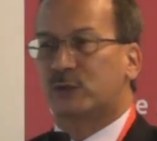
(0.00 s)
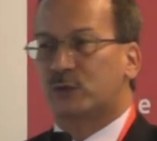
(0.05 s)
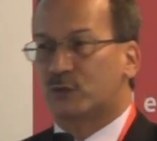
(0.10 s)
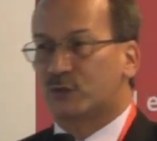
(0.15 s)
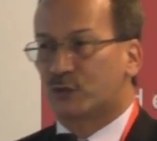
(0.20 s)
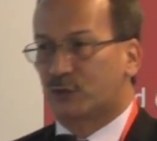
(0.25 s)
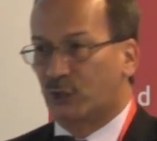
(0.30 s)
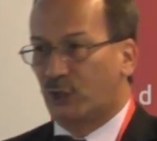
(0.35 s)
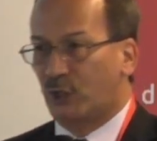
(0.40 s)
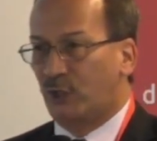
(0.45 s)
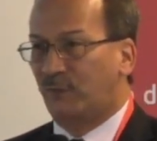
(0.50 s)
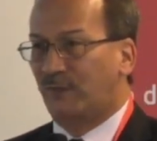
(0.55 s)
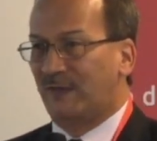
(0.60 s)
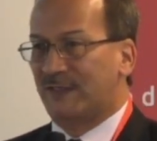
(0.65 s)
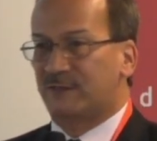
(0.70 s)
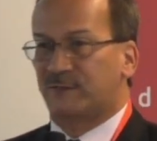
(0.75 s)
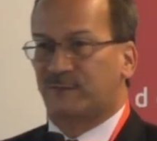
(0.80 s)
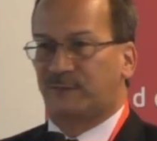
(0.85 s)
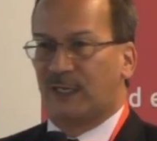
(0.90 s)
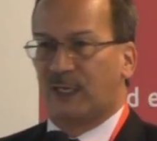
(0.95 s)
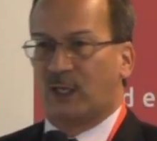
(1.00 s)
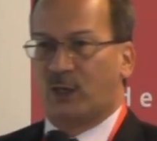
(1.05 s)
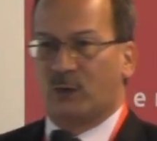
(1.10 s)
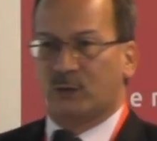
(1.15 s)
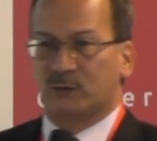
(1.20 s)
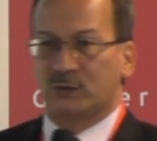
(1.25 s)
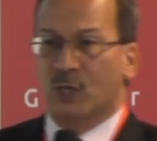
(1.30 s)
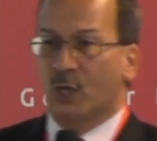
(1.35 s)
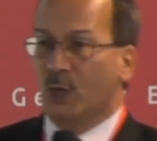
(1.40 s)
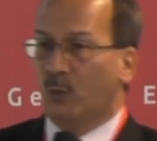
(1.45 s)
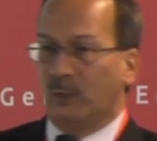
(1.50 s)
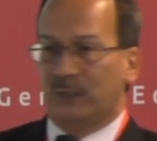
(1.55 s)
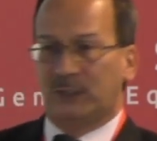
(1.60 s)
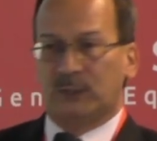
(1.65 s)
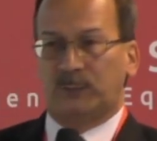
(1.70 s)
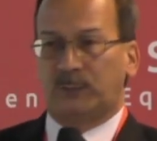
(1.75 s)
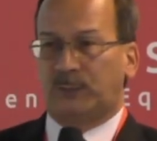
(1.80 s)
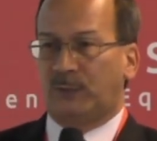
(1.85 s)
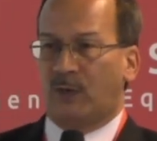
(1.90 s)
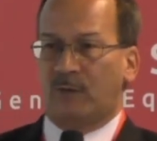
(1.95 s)
to serve as fellows with
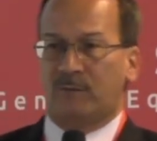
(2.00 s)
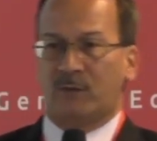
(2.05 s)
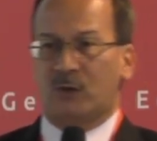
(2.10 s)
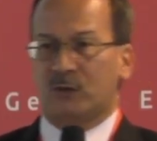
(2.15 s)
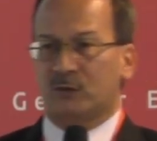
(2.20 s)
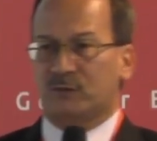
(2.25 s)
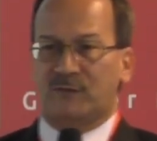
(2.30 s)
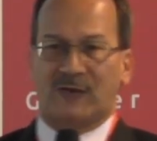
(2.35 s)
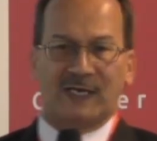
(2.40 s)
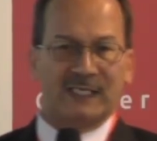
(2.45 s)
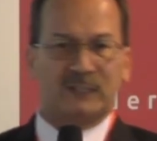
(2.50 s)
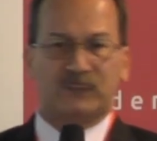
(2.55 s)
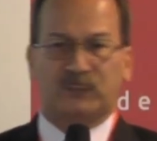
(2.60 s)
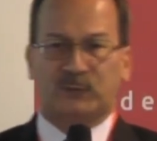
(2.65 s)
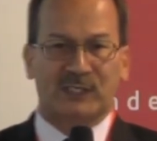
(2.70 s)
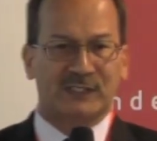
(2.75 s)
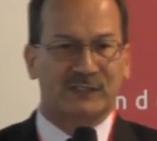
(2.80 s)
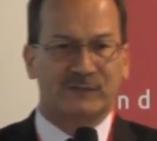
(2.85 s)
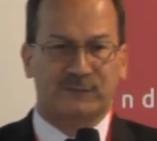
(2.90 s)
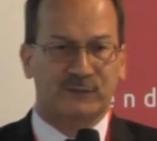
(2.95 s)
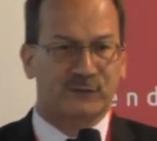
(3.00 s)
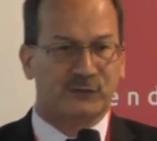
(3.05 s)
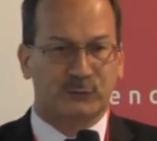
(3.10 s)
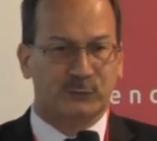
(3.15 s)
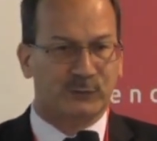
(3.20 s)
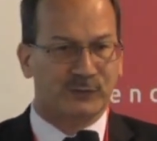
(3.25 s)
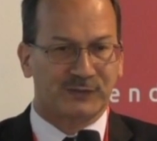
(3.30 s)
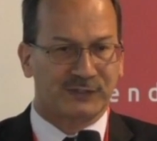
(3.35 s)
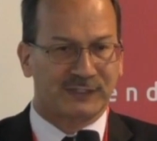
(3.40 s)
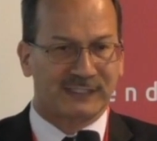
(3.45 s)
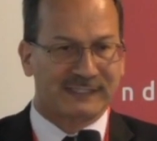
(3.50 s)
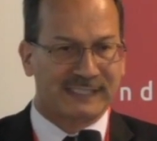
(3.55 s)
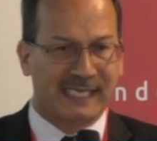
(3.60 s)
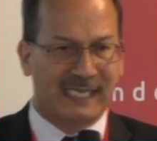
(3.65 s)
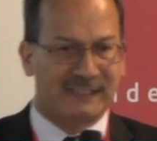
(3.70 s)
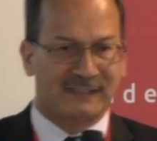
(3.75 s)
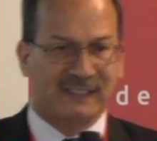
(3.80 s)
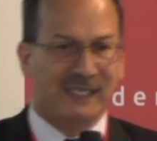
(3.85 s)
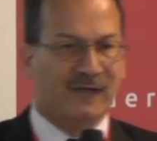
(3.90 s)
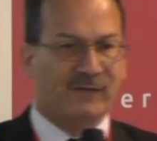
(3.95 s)
the provost, vice president for student
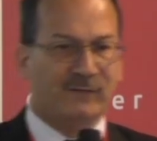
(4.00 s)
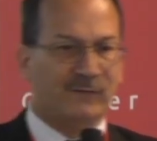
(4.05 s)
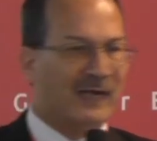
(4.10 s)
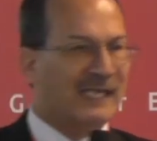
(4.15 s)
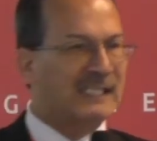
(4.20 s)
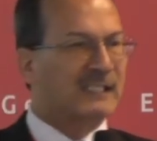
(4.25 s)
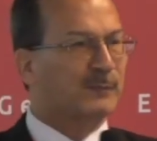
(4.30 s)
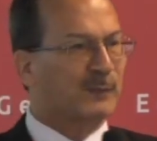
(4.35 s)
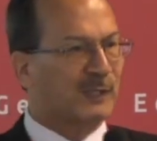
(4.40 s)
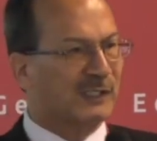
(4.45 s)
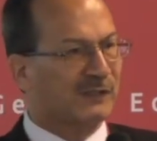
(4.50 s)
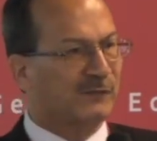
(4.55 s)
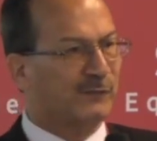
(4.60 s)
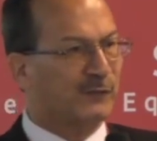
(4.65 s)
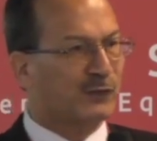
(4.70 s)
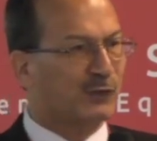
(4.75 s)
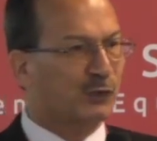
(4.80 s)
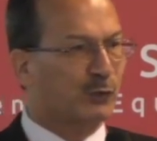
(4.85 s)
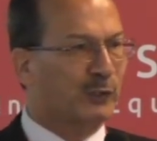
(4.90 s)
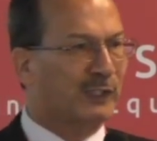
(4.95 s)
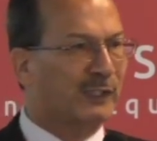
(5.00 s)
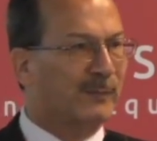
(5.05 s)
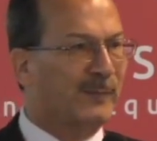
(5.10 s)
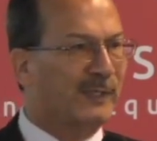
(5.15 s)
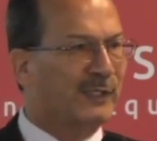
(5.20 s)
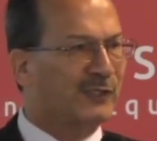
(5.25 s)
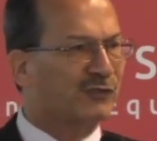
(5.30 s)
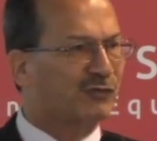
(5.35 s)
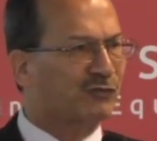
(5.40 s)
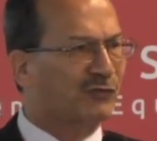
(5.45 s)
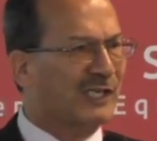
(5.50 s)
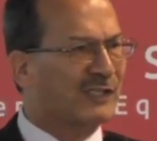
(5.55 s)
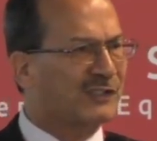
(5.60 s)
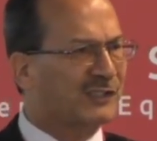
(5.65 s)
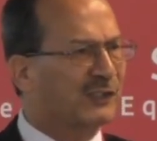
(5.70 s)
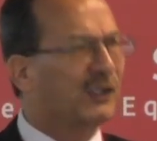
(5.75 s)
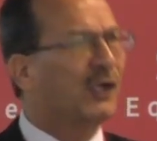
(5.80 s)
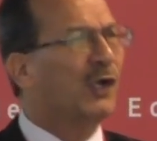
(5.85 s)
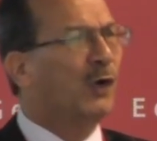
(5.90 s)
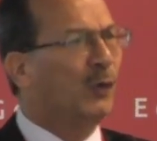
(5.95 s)
success, vice president for student
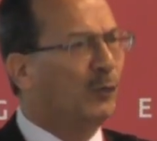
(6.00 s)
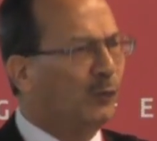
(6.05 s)
administration,